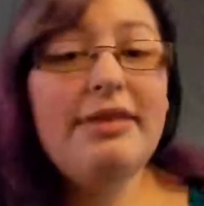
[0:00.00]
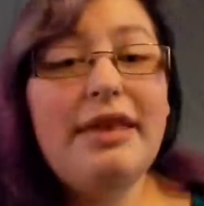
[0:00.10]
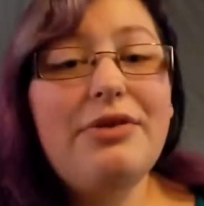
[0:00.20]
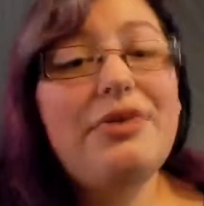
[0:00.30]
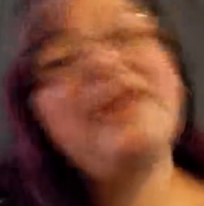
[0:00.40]

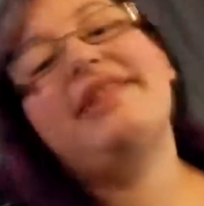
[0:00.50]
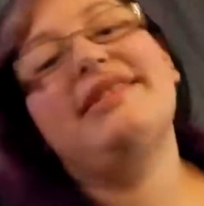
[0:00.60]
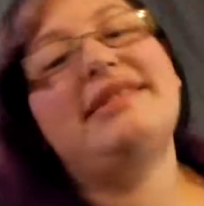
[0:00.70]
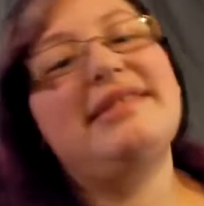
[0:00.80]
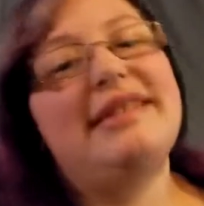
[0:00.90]
The other
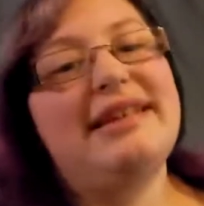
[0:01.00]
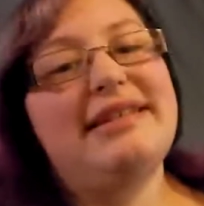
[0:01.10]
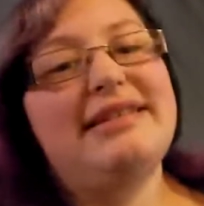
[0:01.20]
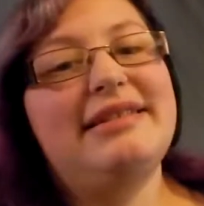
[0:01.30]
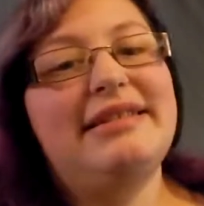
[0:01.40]
things
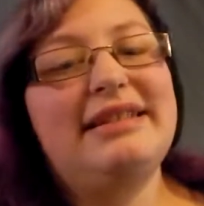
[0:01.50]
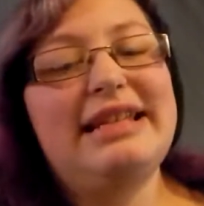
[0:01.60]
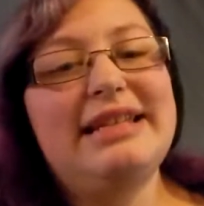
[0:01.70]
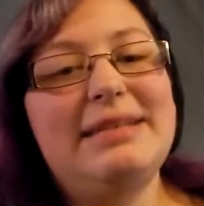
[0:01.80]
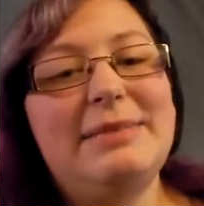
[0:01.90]
that
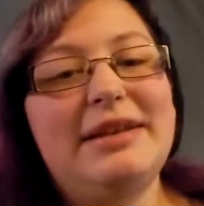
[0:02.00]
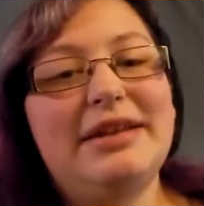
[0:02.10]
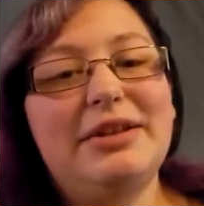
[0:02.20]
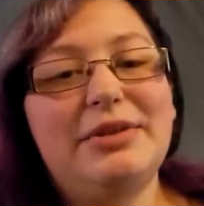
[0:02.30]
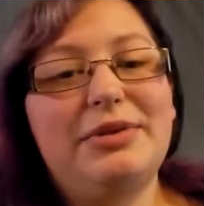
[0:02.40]
need to be
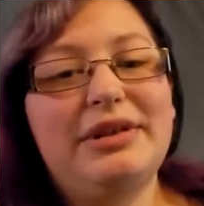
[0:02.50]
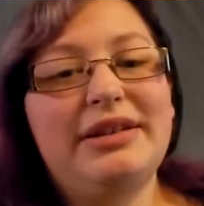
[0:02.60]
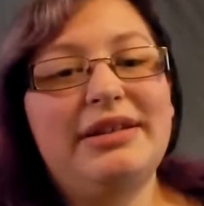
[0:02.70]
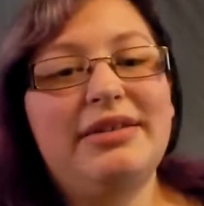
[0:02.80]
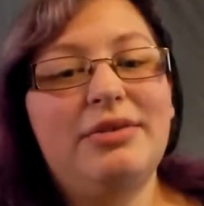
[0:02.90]

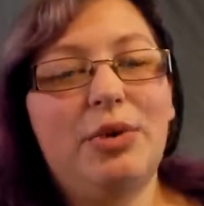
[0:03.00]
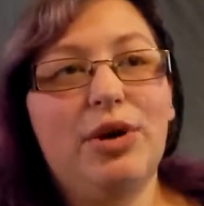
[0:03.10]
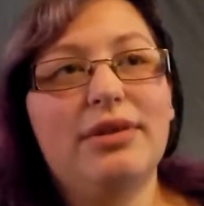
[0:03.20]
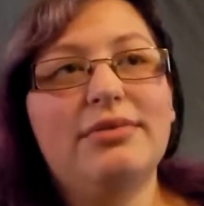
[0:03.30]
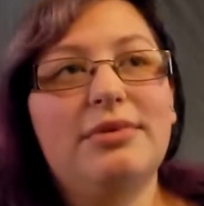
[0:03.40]
included,
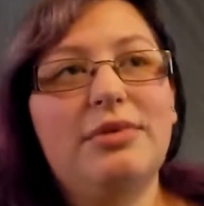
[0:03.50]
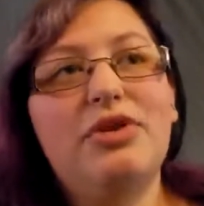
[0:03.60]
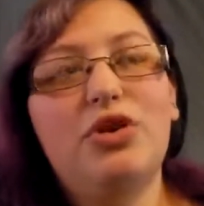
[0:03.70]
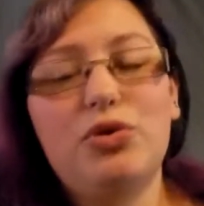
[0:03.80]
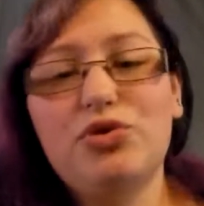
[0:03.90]
or
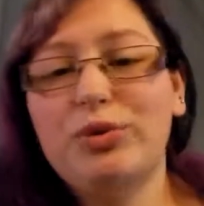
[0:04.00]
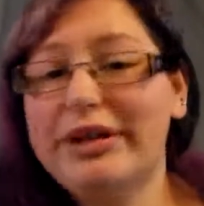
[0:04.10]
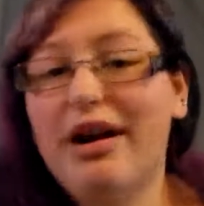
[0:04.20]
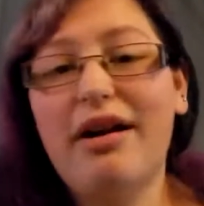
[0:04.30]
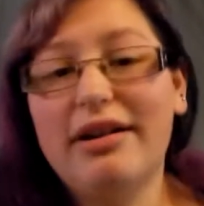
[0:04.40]

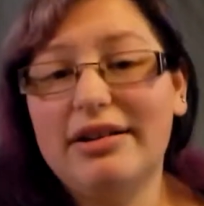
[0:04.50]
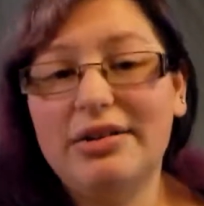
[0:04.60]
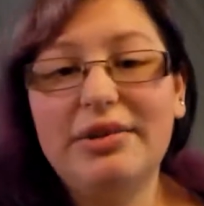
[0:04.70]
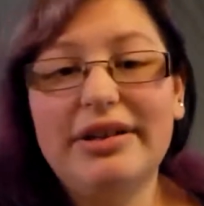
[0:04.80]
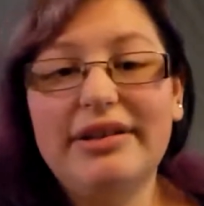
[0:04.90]
usually are
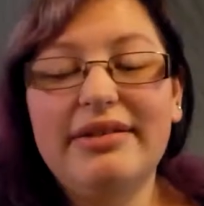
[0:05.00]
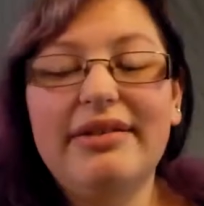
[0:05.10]
included